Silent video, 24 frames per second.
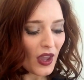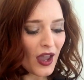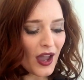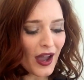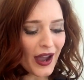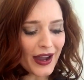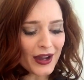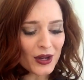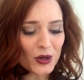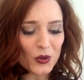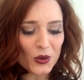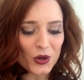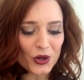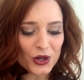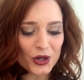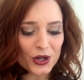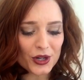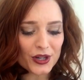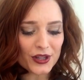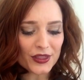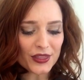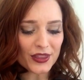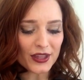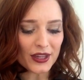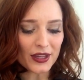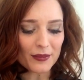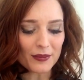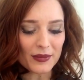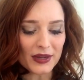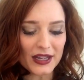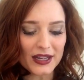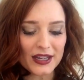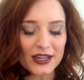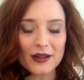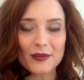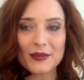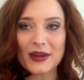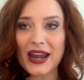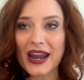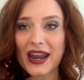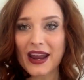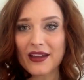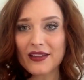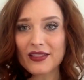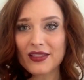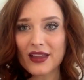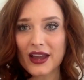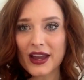I ordered the medium
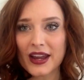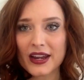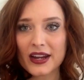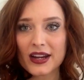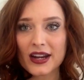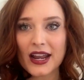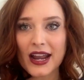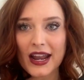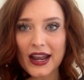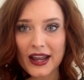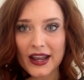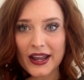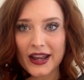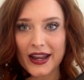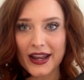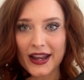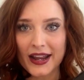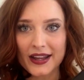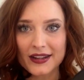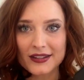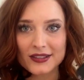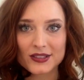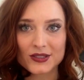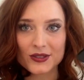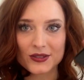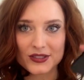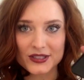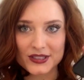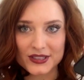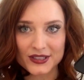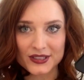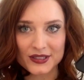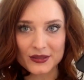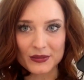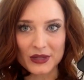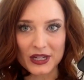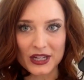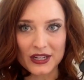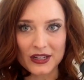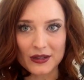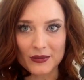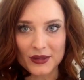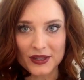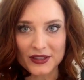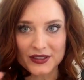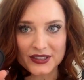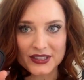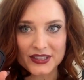and light, and so this is the
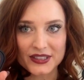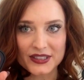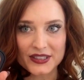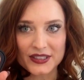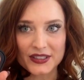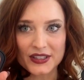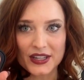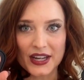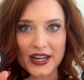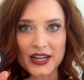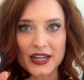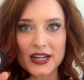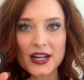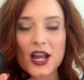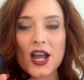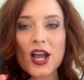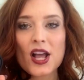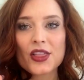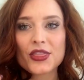medium and this is the light.